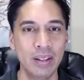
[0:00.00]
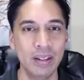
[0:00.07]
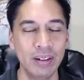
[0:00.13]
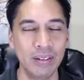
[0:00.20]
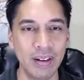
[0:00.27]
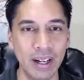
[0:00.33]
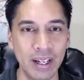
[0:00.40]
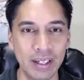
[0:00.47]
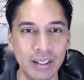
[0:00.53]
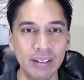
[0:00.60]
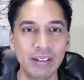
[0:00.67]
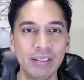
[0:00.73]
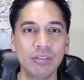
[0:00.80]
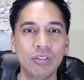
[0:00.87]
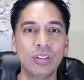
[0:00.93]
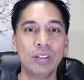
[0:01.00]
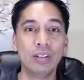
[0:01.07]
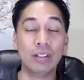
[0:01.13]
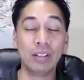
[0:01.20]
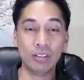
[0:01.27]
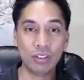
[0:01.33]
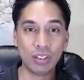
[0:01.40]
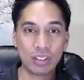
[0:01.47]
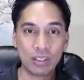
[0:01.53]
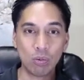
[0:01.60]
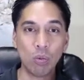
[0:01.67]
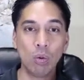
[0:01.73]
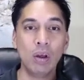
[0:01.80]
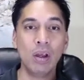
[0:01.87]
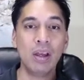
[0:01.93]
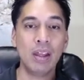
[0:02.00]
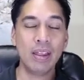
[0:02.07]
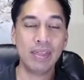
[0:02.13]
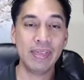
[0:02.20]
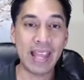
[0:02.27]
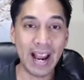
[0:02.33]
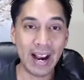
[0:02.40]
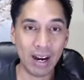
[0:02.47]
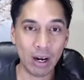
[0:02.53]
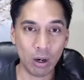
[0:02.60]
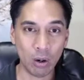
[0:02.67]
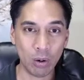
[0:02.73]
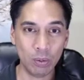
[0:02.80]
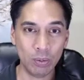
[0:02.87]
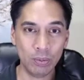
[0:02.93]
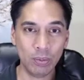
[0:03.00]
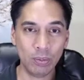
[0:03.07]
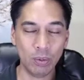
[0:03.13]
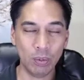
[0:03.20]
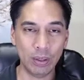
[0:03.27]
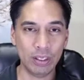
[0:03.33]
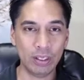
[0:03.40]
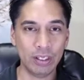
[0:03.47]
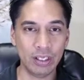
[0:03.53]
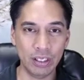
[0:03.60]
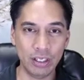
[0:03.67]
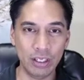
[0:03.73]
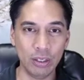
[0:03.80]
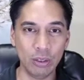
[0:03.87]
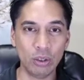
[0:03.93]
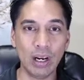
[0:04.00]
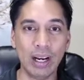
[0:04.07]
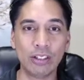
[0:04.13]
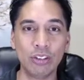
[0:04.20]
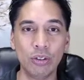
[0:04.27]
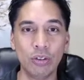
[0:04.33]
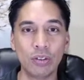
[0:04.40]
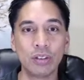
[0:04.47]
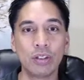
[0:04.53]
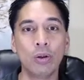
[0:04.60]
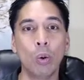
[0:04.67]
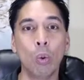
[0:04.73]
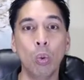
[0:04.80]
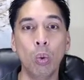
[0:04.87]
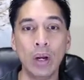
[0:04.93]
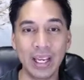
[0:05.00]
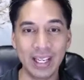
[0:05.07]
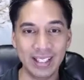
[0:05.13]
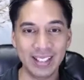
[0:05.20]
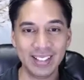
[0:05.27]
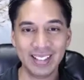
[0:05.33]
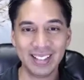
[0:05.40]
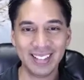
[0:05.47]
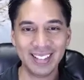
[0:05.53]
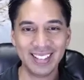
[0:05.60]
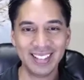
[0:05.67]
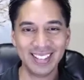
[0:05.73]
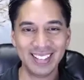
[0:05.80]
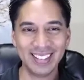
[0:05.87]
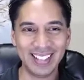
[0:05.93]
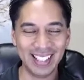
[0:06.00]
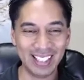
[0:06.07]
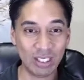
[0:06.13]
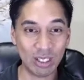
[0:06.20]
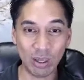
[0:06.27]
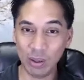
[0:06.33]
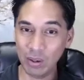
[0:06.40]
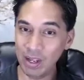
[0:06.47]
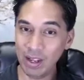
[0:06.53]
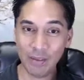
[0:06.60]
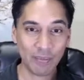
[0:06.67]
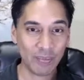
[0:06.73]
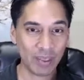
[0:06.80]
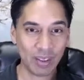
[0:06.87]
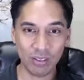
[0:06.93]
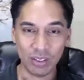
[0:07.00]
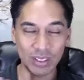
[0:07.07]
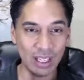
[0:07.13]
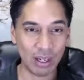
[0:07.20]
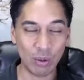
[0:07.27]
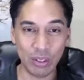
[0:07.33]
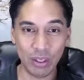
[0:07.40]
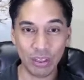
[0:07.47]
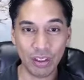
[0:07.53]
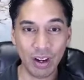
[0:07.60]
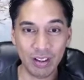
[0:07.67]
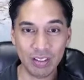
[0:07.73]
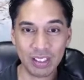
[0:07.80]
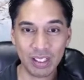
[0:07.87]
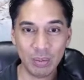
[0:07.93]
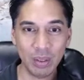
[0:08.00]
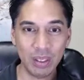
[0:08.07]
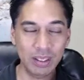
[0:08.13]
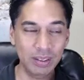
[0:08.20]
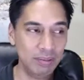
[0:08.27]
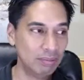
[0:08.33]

right, to just now, what you're going to do is you're actually just going to wait. All right, so just like when you thought of someone,